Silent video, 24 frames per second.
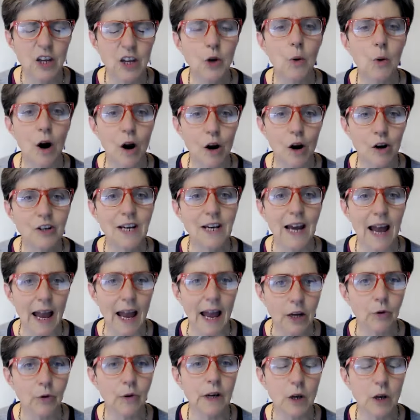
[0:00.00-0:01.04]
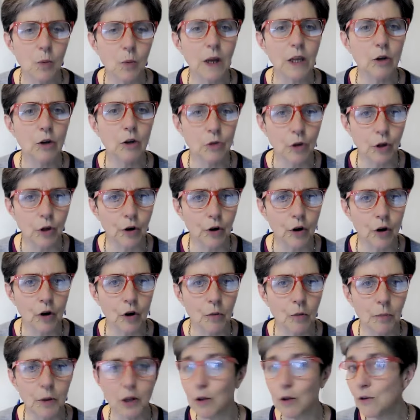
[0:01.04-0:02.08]
And you aren't accurate in what you
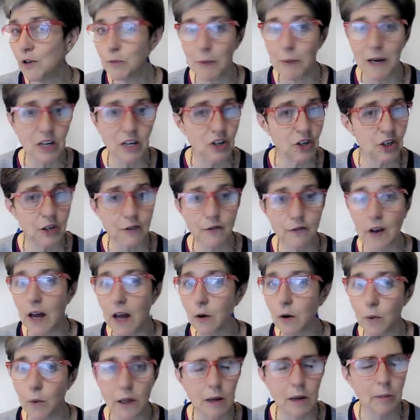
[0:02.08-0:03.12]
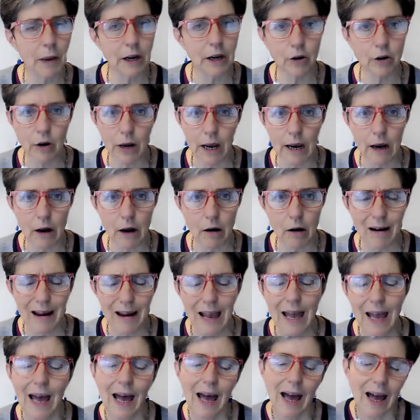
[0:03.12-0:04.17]
learn, but those patients have gotten really better care.
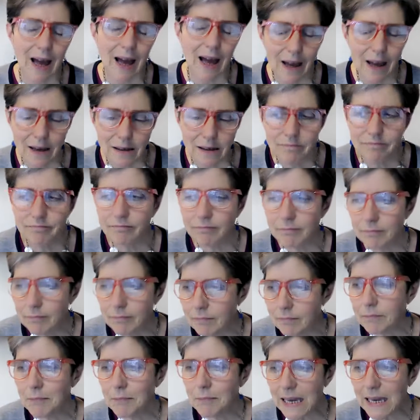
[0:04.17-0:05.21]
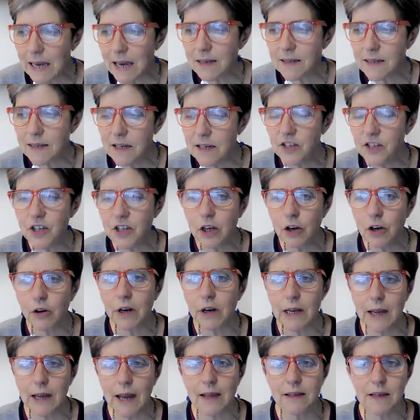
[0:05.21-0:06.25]
My guess is that you're
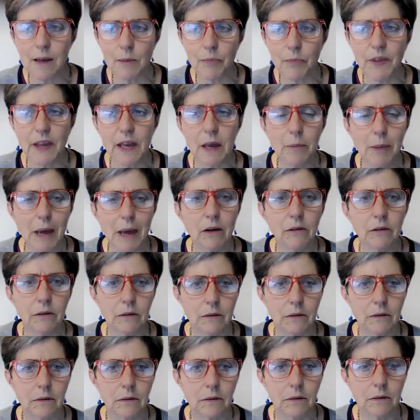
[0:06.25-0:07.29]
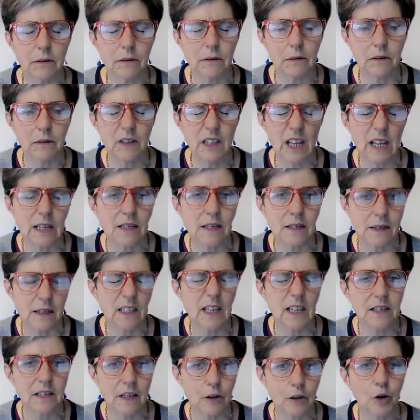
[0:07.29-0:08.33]
going to get something about that's
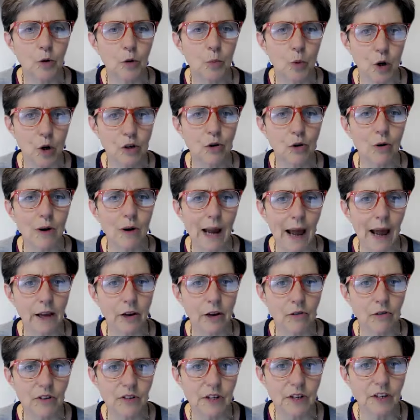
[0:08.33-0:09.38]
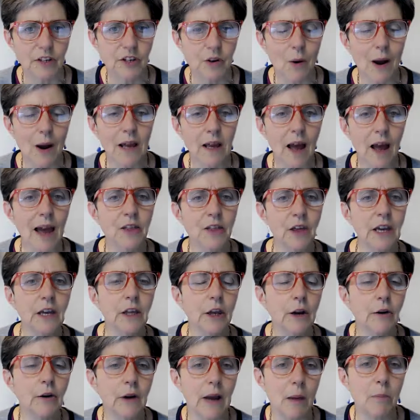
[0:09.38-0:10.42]
that's a little more toward accuracy. So I, I
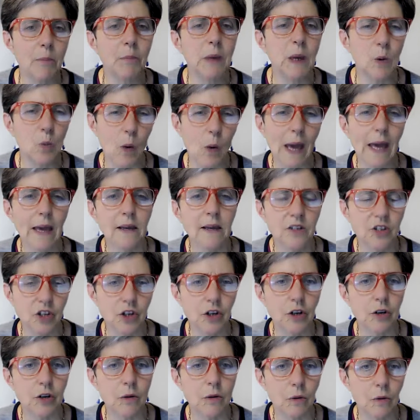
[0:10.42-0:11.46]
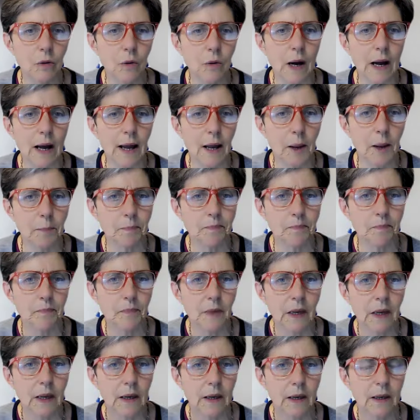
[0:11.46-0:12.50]
think there can be ways to um,
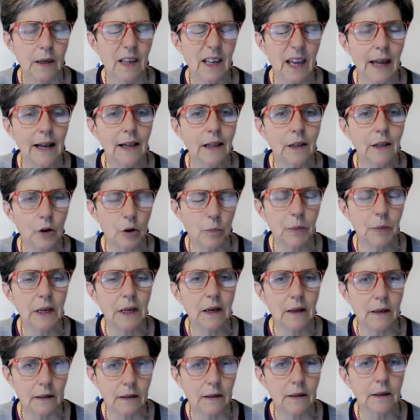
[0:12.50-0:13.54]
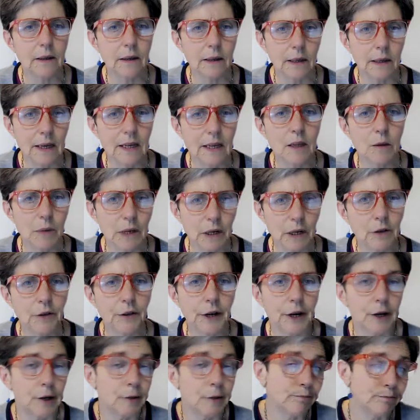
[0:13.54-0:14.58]
get a little bit in the
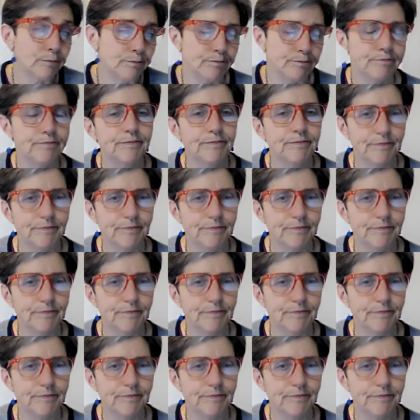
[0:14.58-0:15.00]
middle there.